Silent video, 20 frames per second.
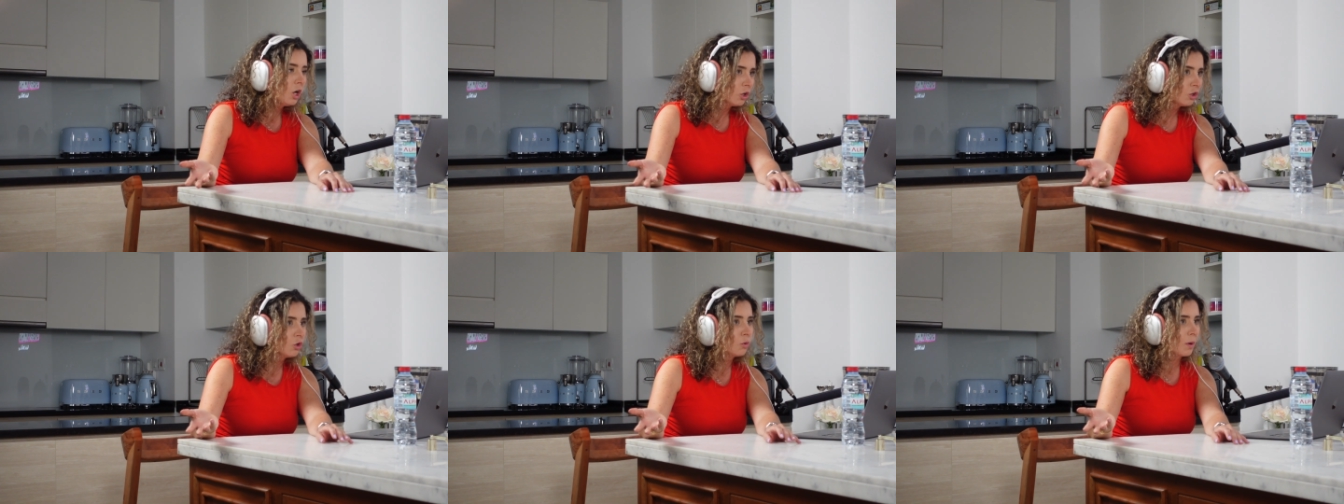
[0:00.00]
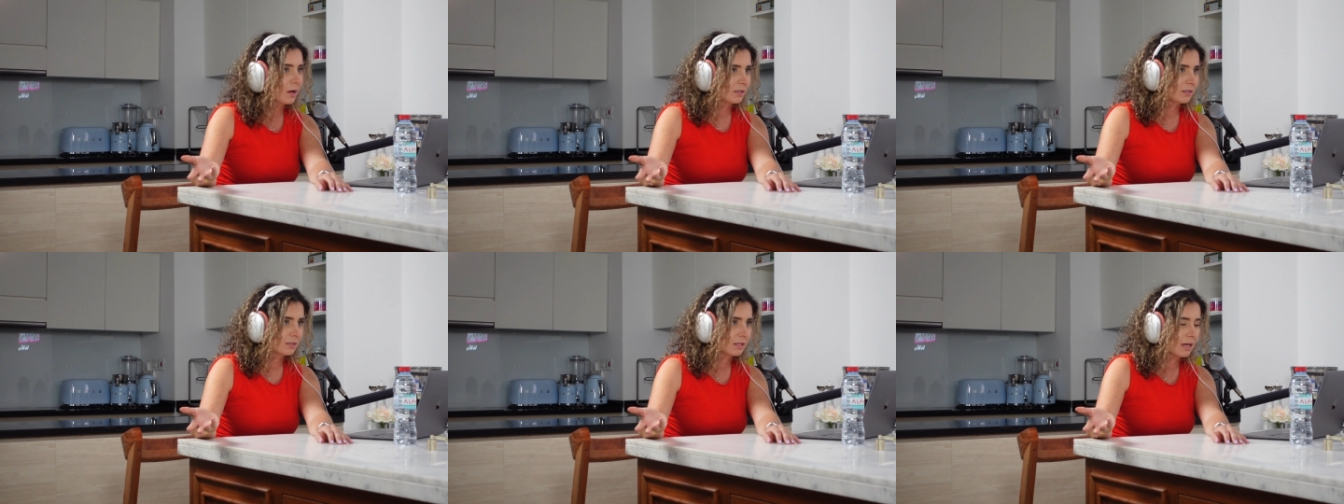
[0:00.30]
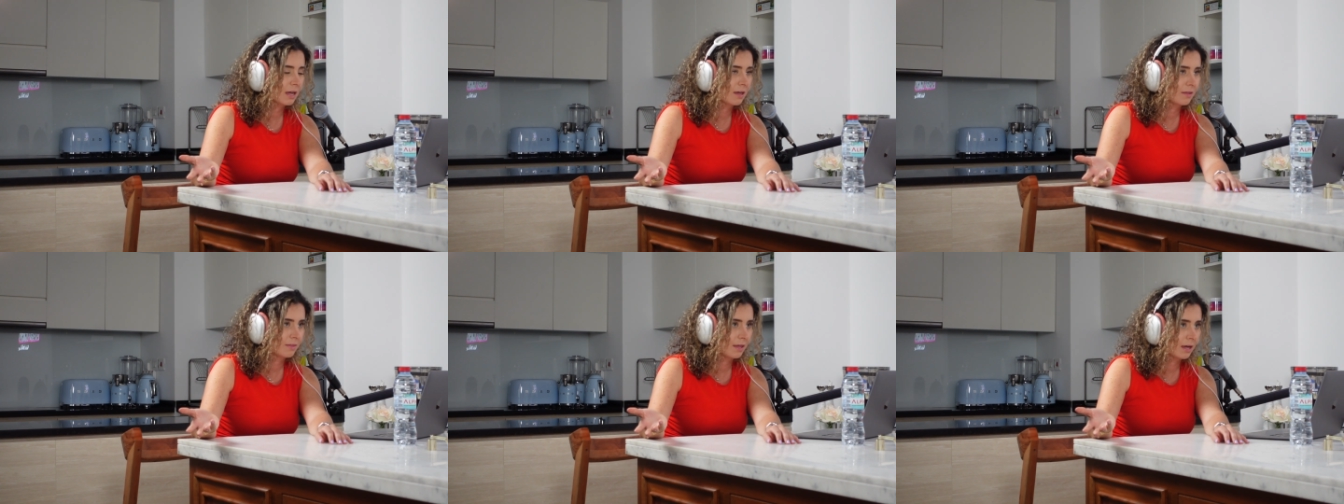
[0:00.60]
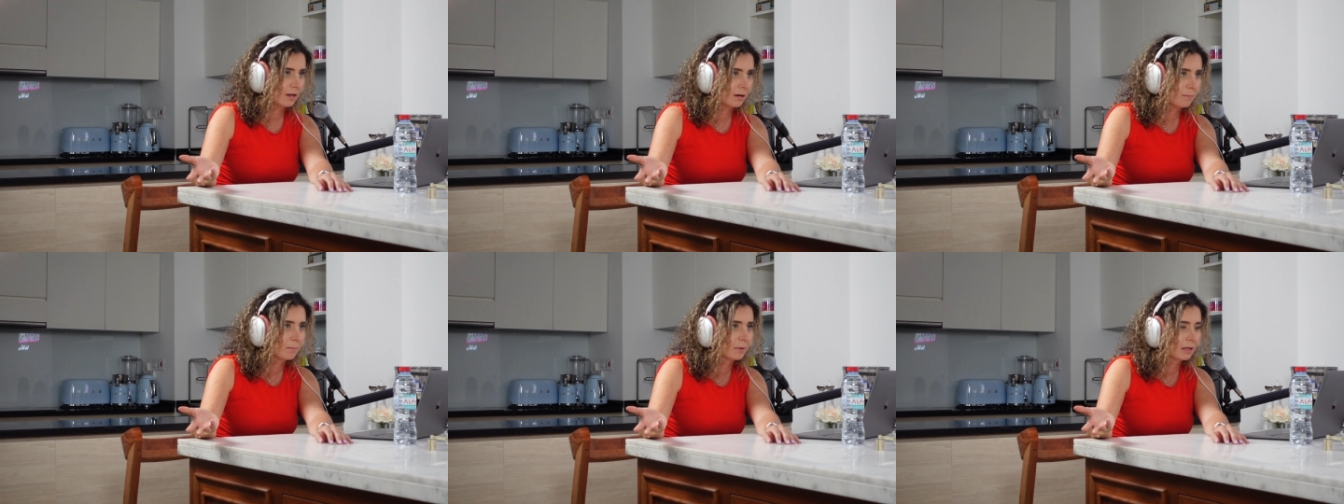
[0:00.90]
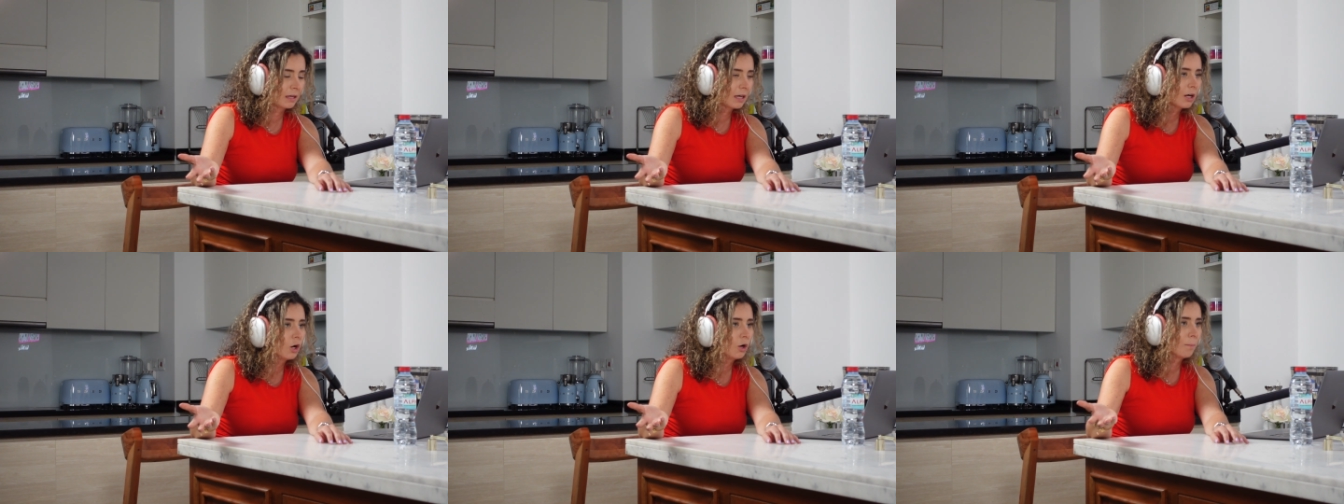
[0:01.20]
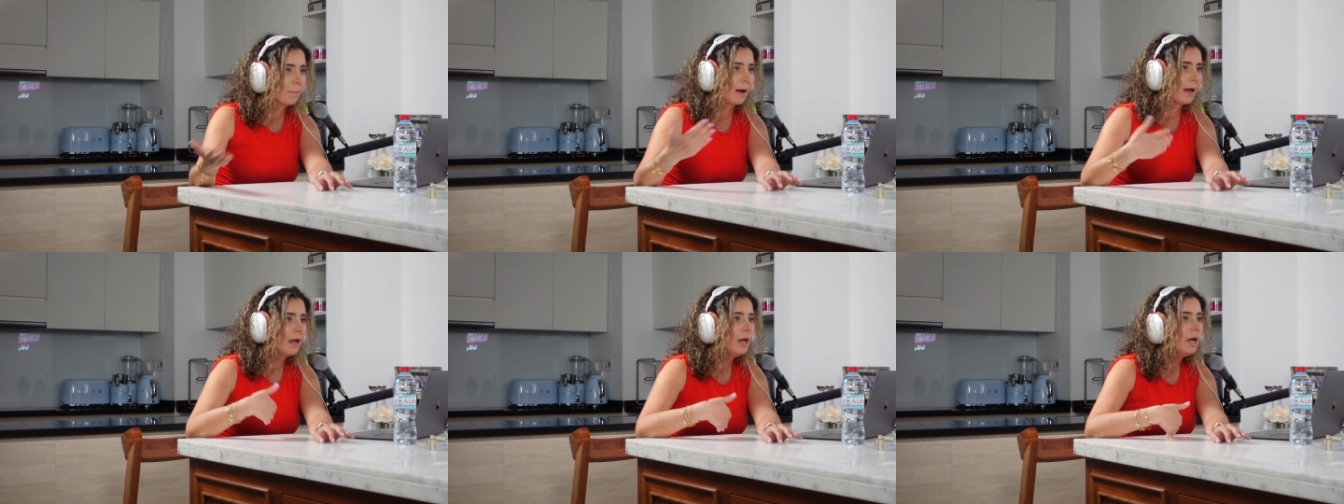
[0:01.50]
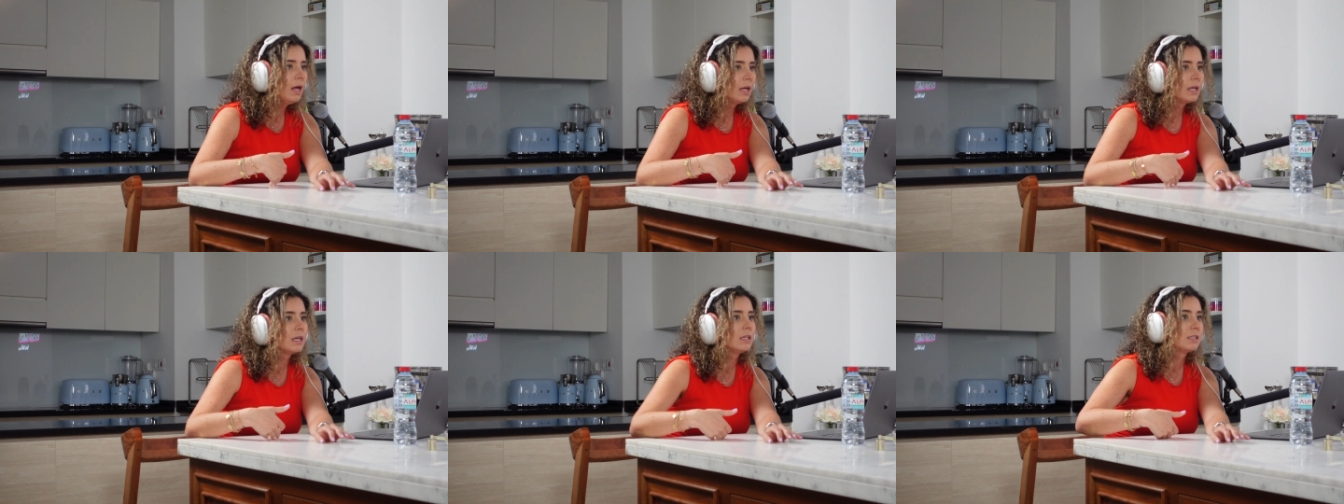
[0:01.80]
USC and then McGill, but
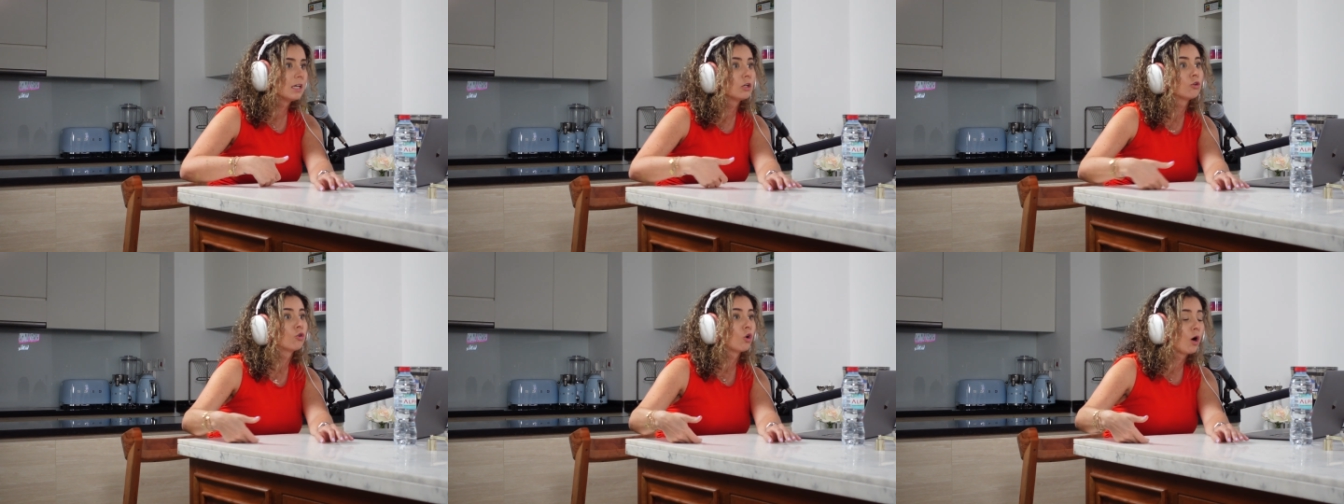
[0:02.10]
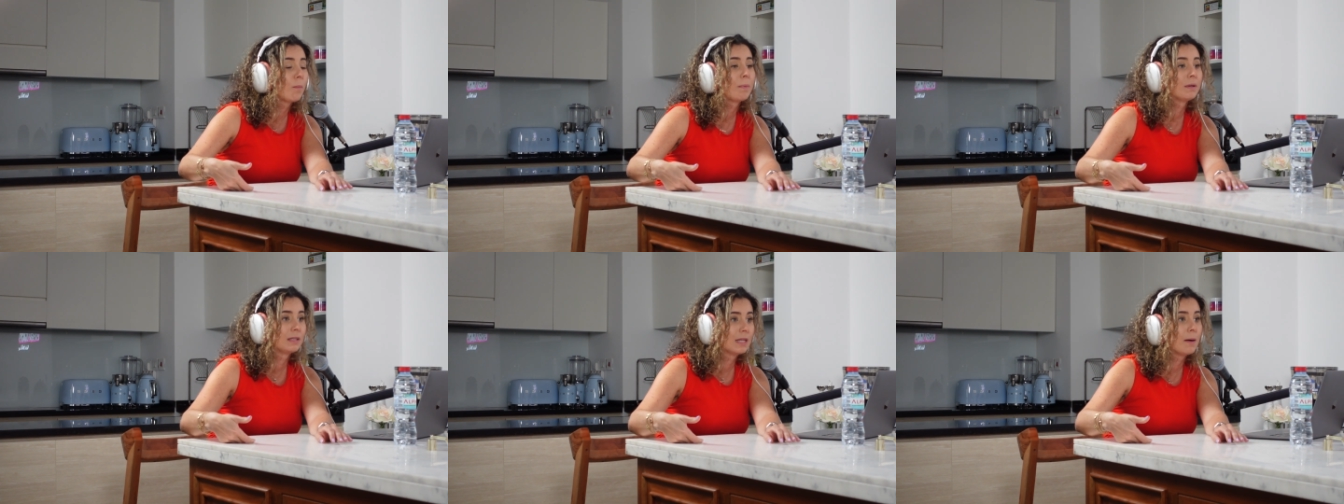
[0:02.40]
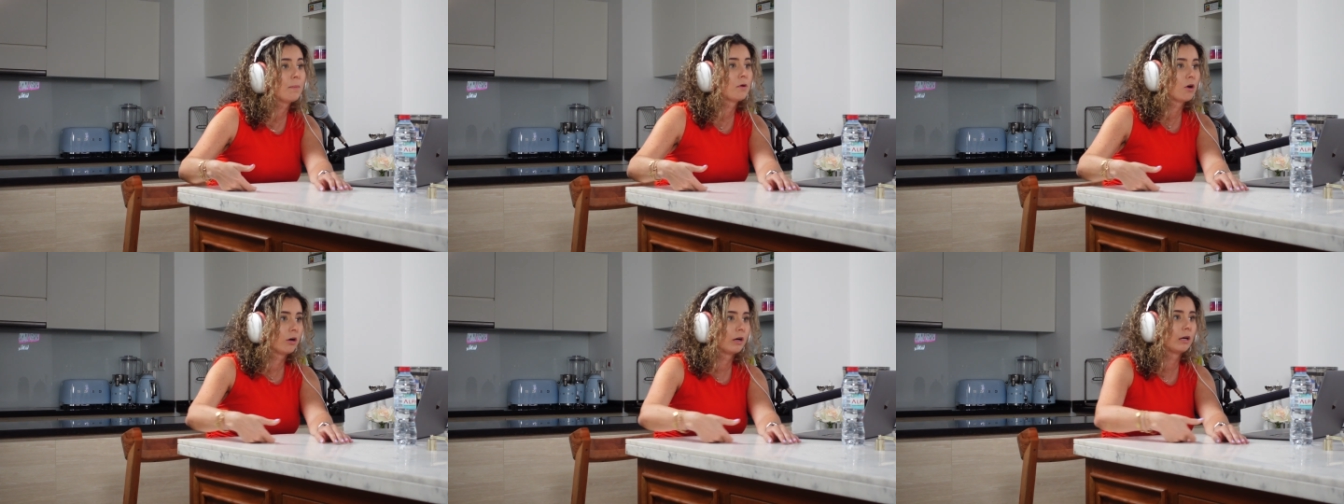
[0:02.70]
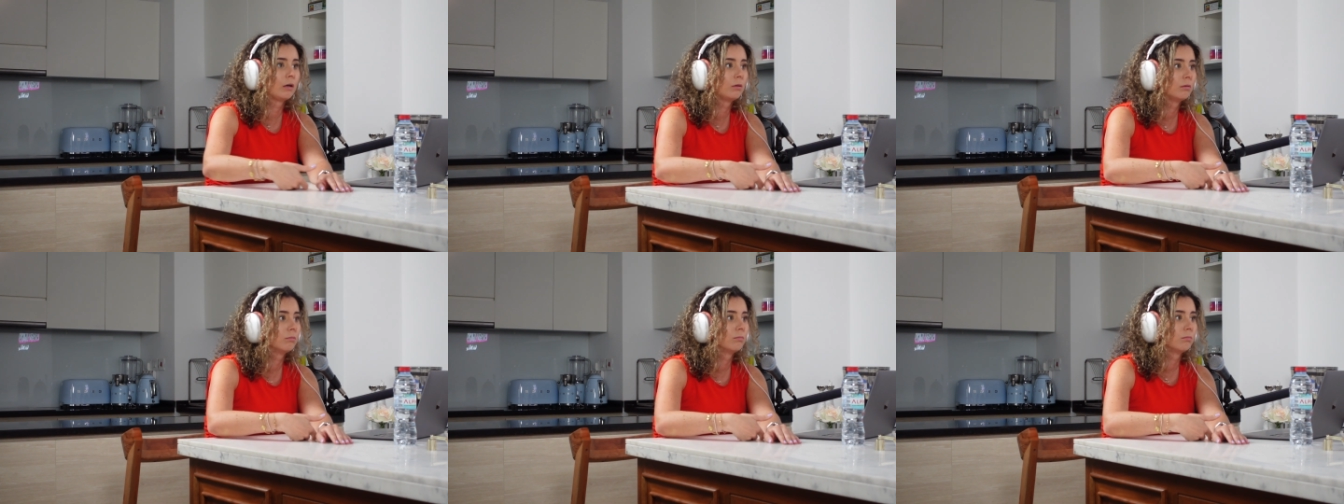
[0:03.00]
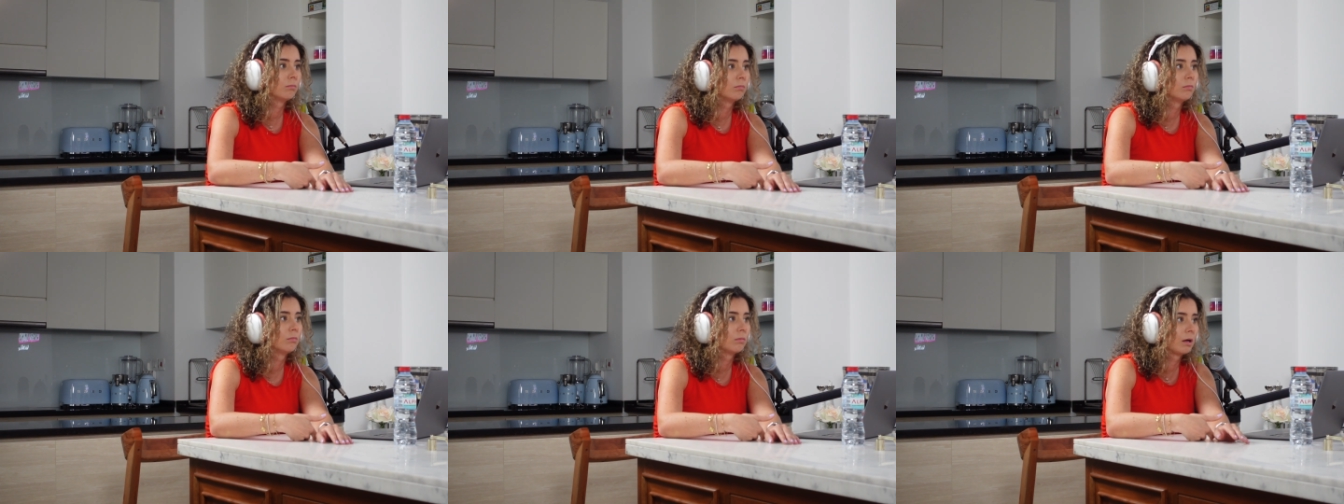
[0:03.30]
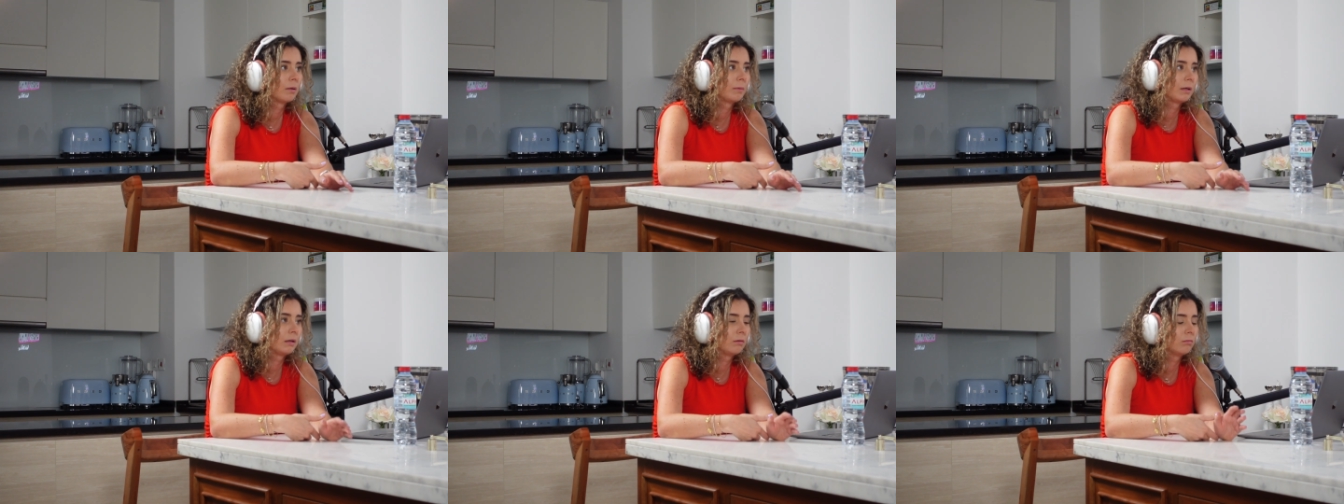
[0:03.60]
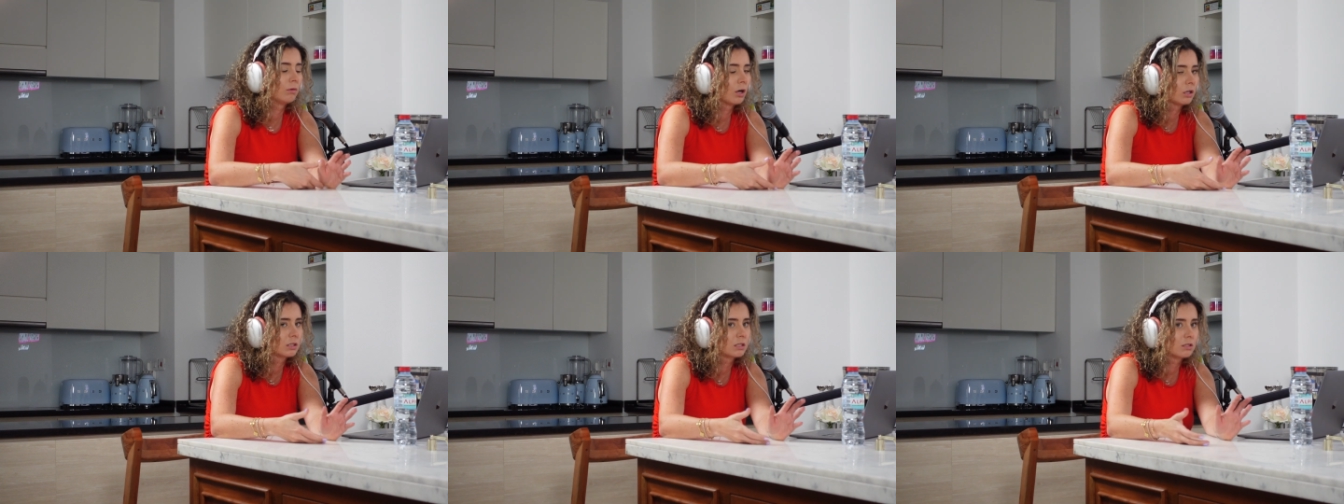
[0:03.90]
he did grow up in Lebanon and. I
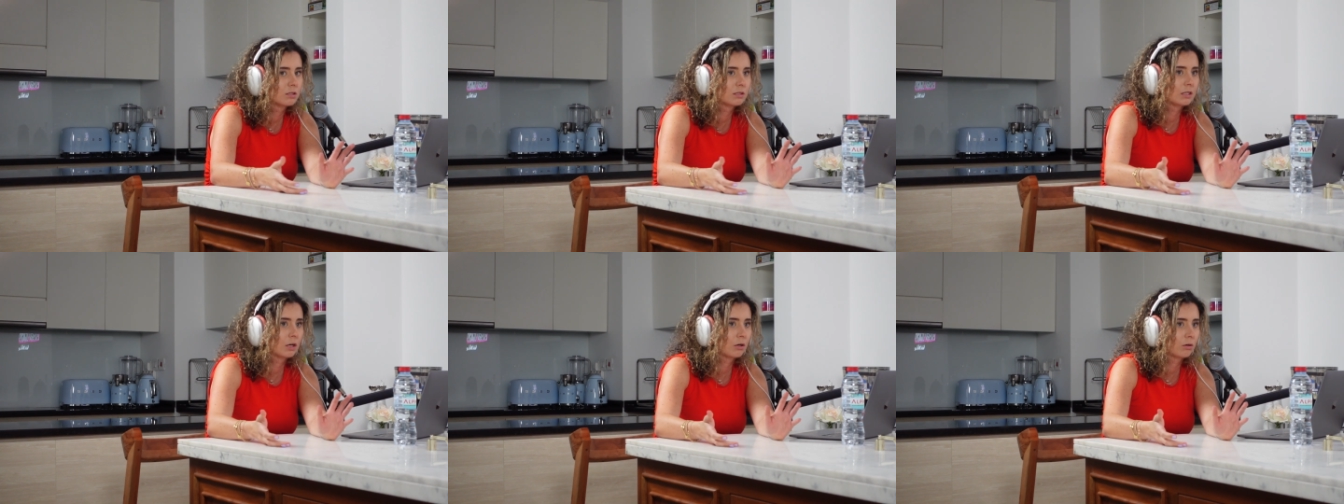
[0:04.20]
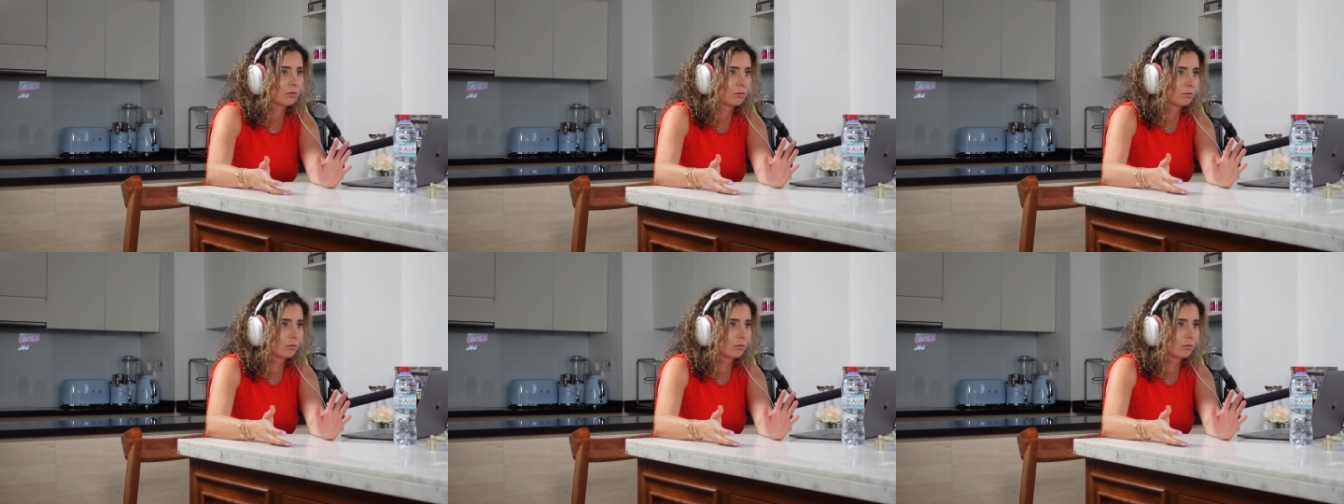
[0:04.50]
mean, not to